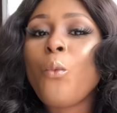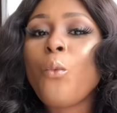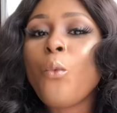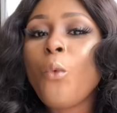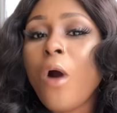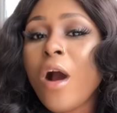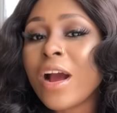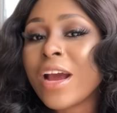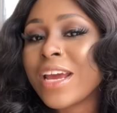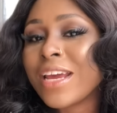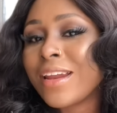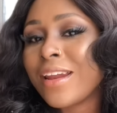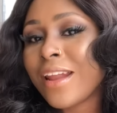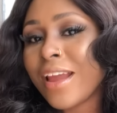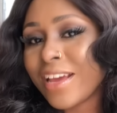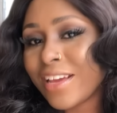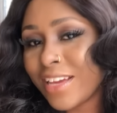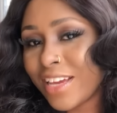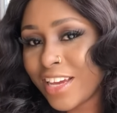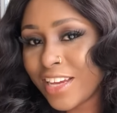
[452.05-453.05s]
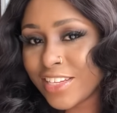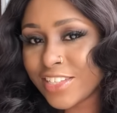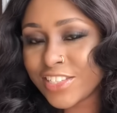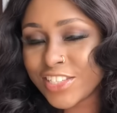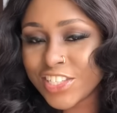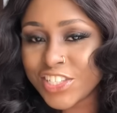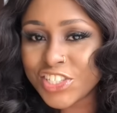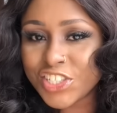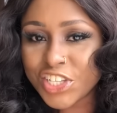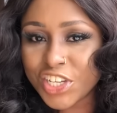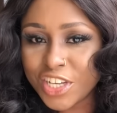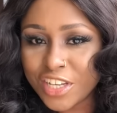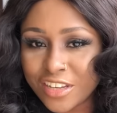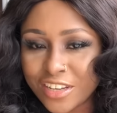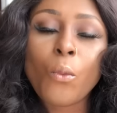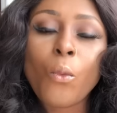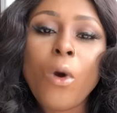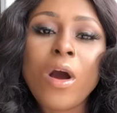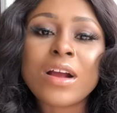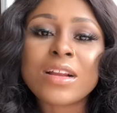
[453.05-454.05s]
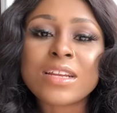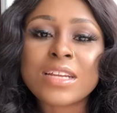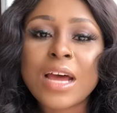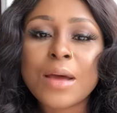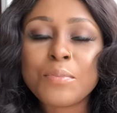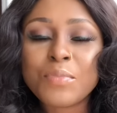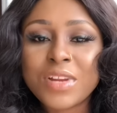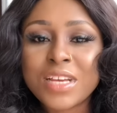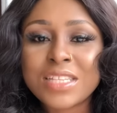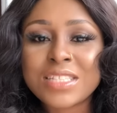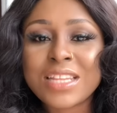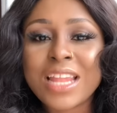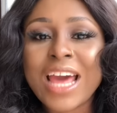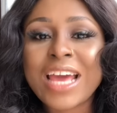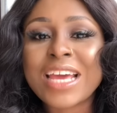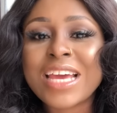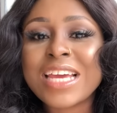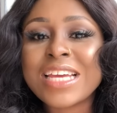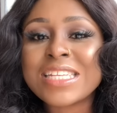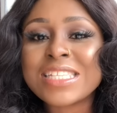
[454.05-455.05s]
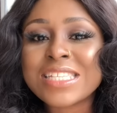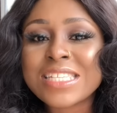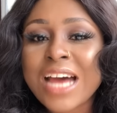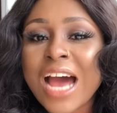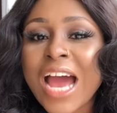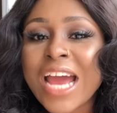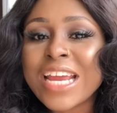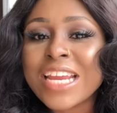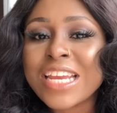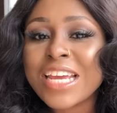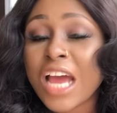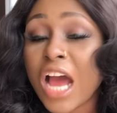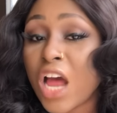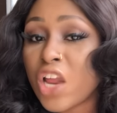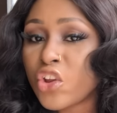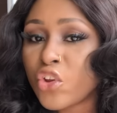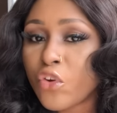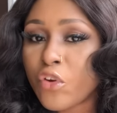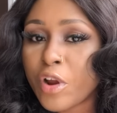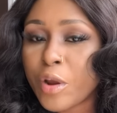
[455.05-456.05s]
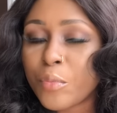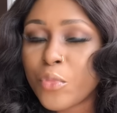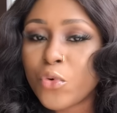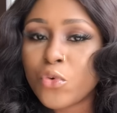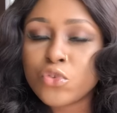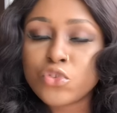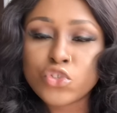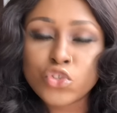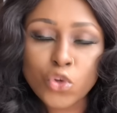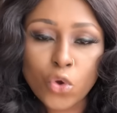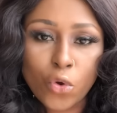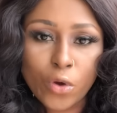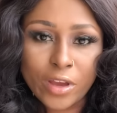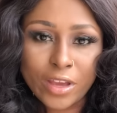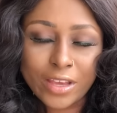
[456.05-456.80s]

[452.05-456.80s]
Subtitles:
Walk it like a DJ. Walk that place like a tiny, adorable toy.